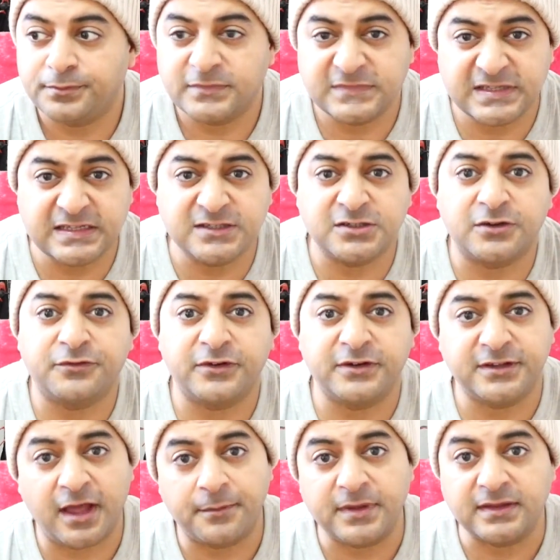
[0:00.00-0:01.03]
teacher for
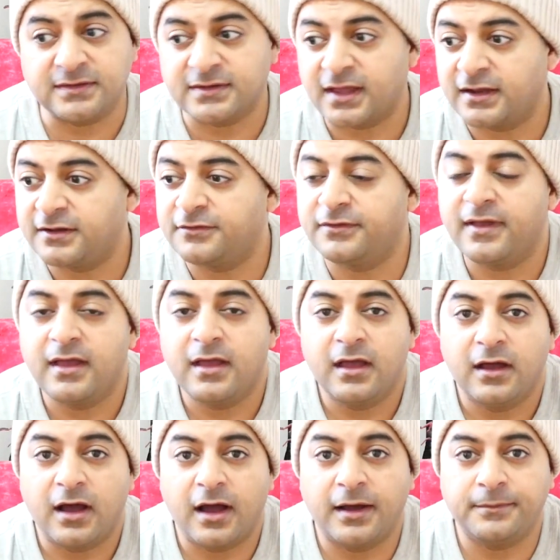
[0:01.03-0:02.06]
dummies kind of
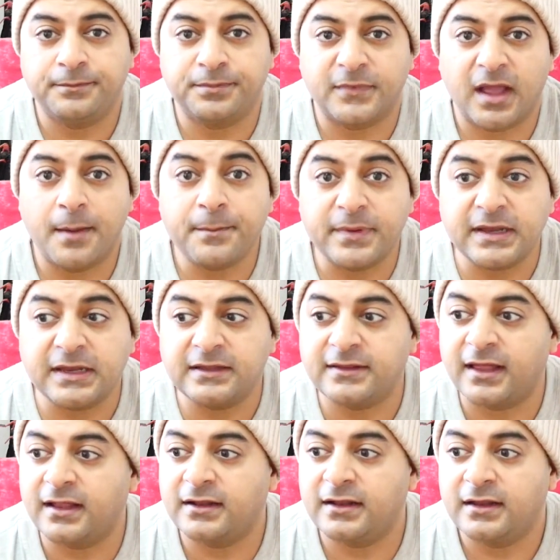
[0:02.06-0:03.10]
company
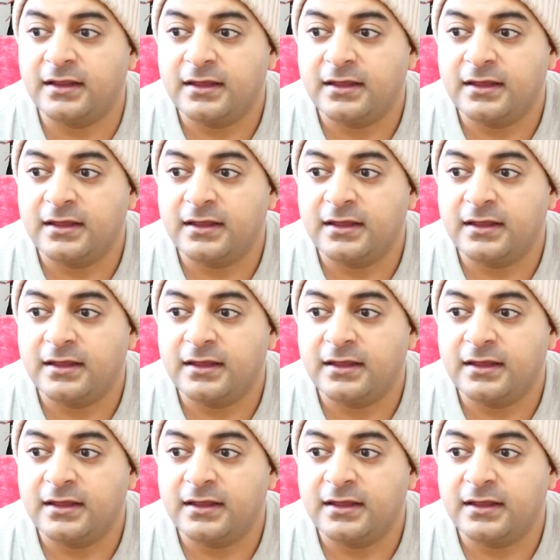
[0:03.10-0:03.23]
that